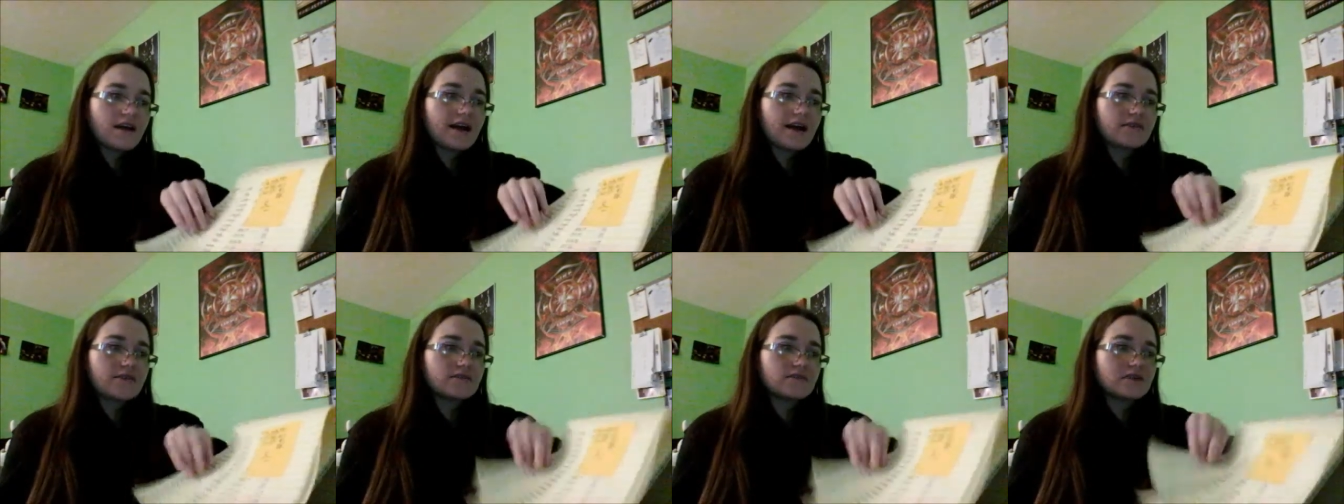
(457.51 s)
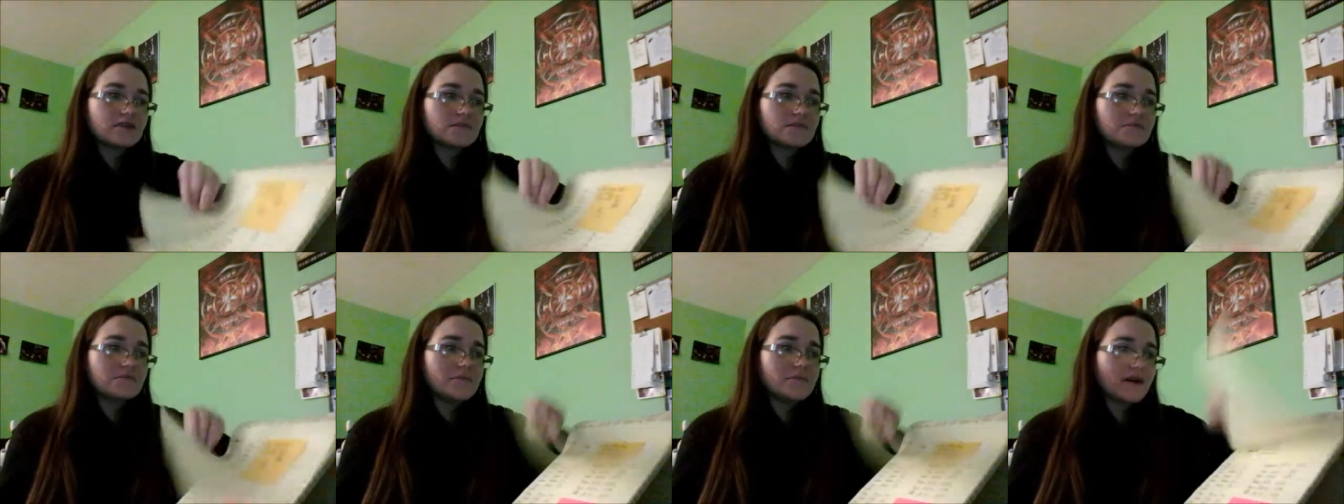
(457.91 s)
I will
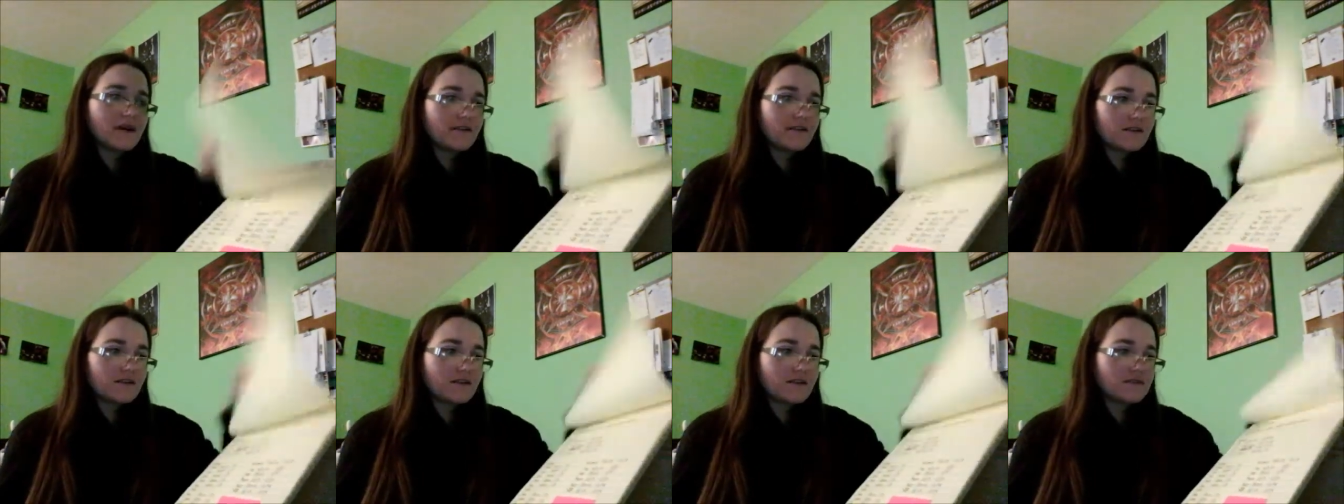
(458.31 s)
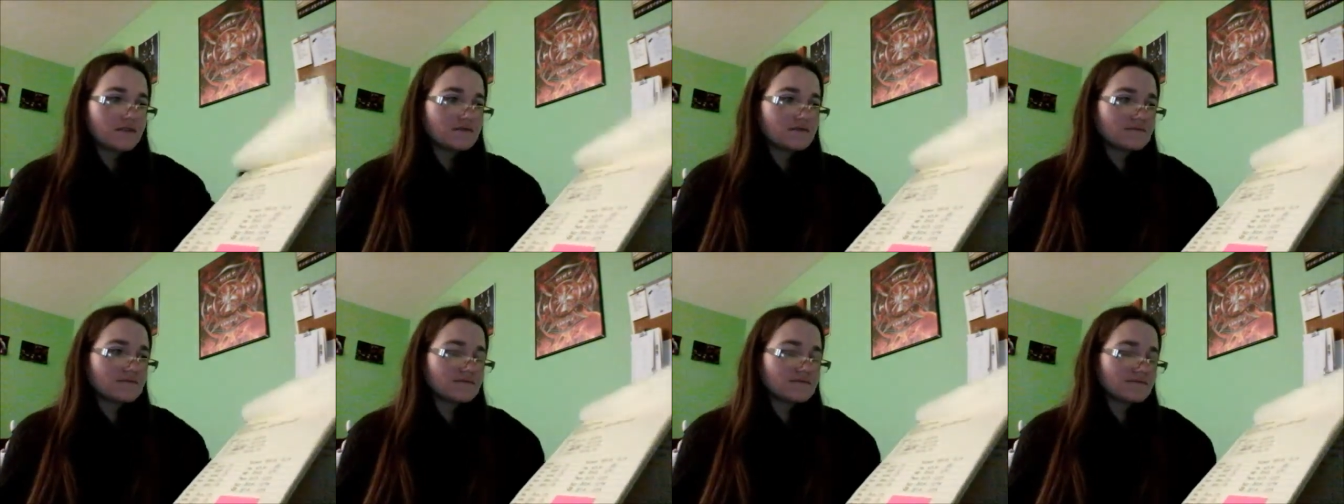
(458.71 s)
get better
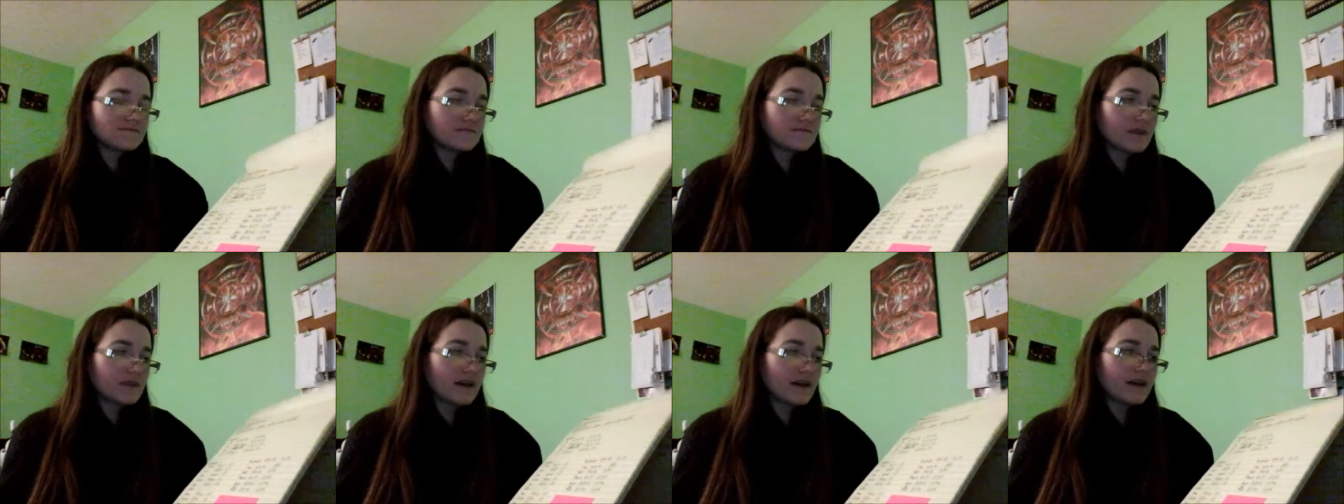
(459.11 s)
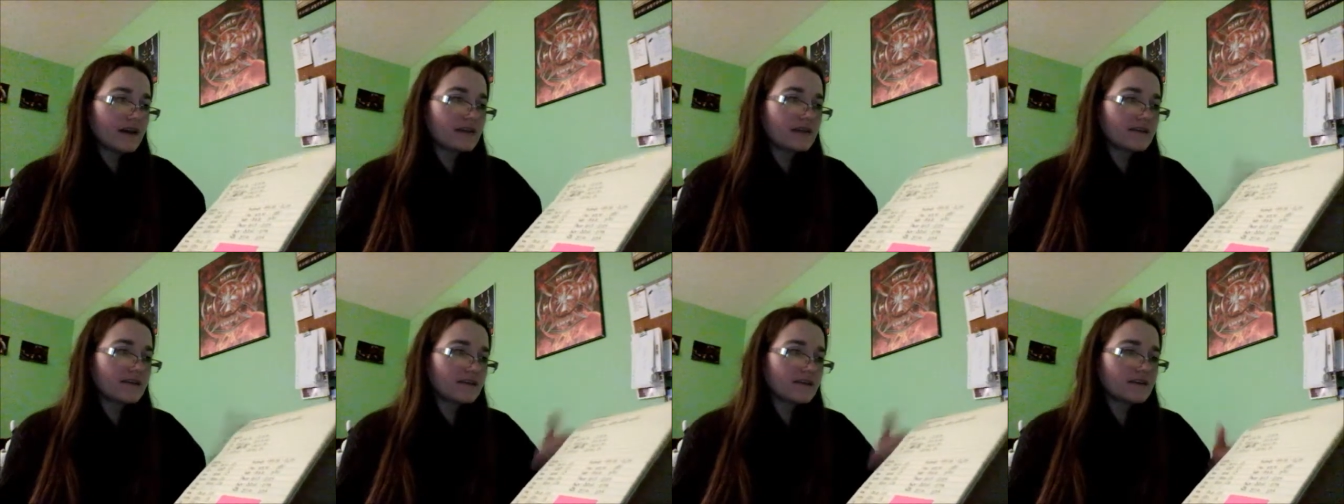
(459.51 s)

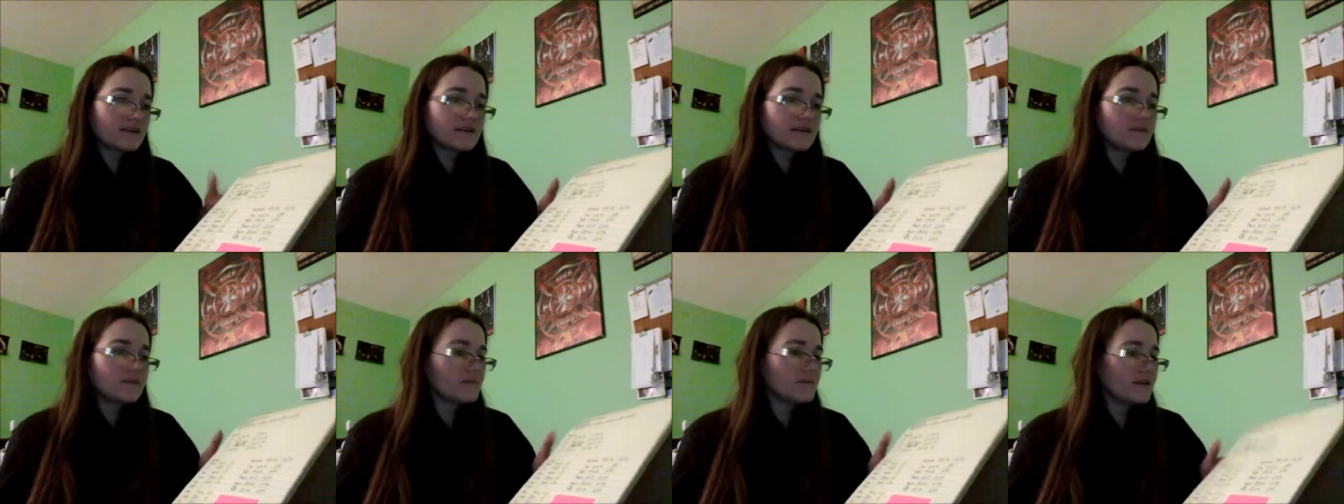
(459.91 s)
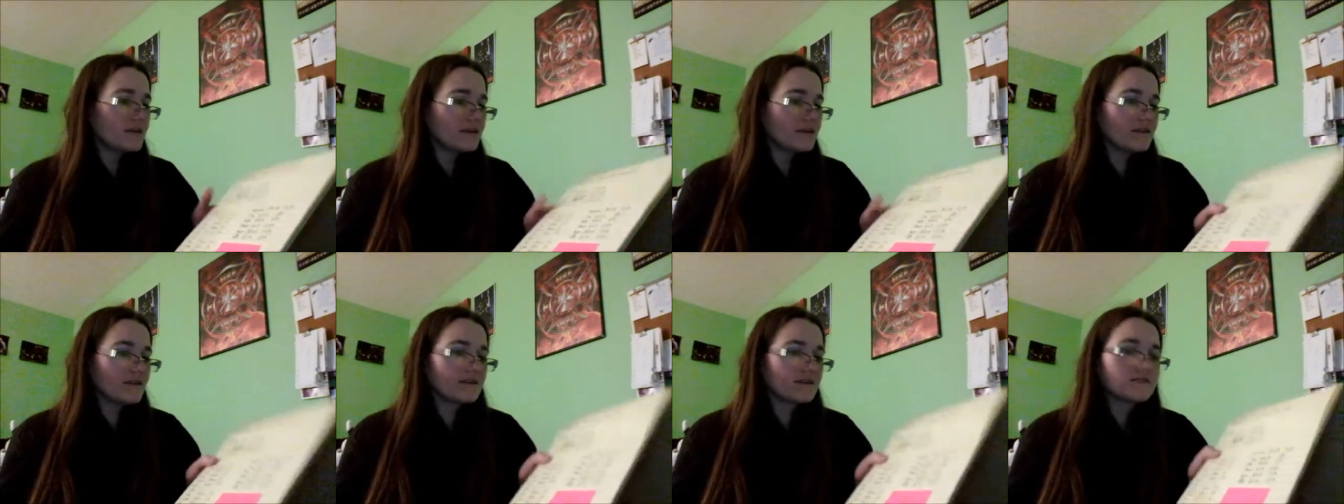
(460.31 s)
at
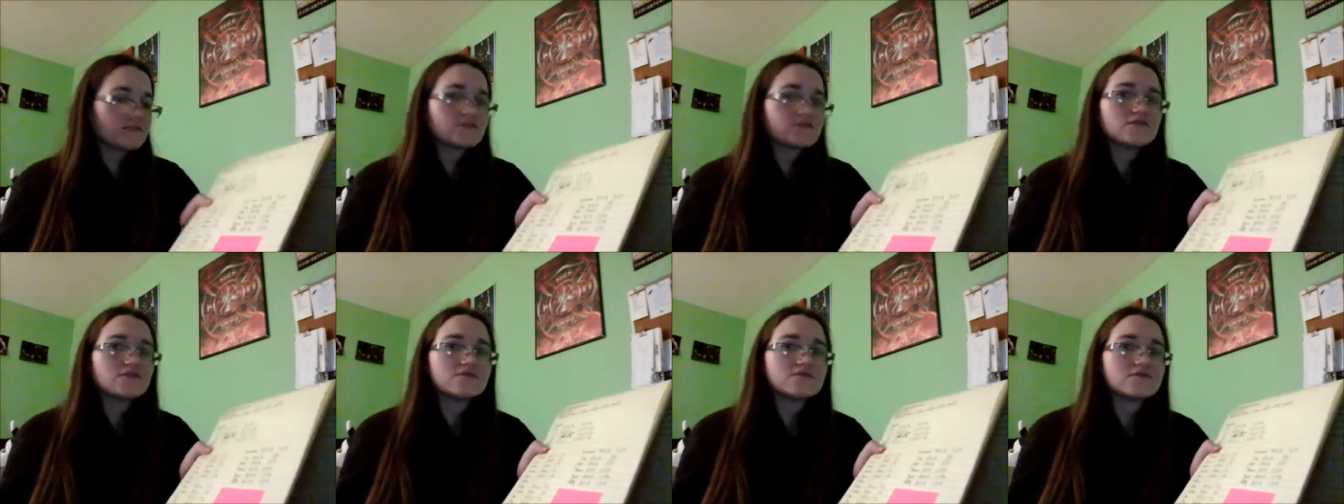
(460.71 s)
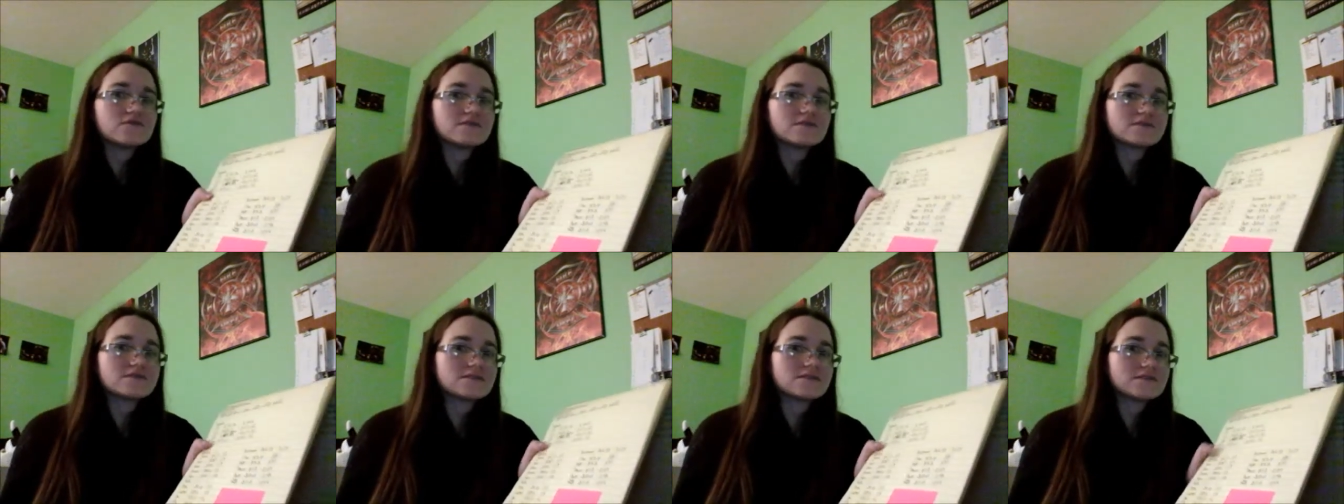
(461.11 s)
keeping to
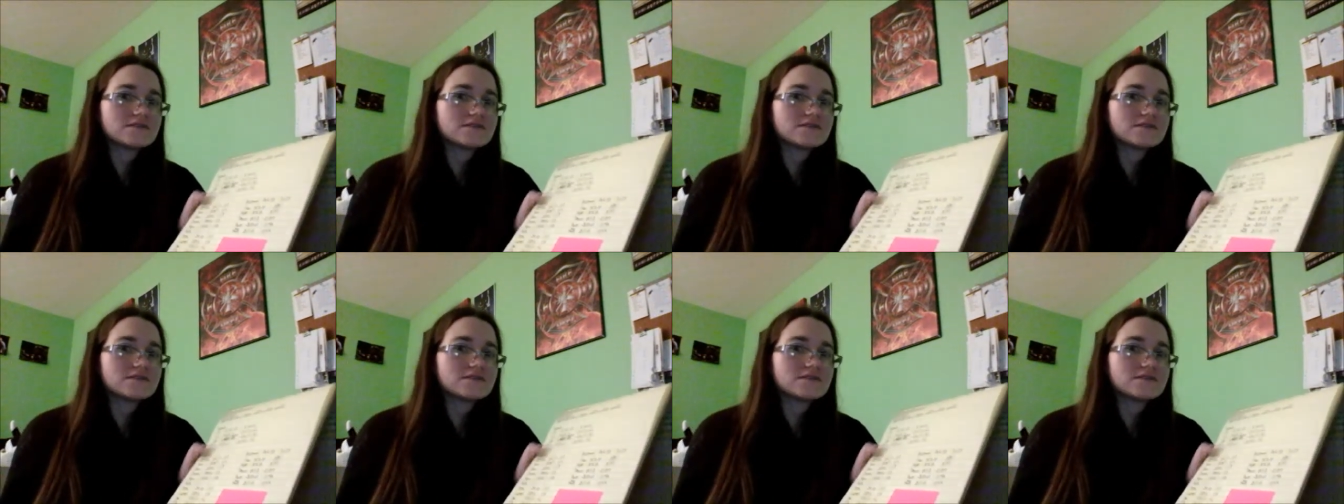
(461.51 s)
this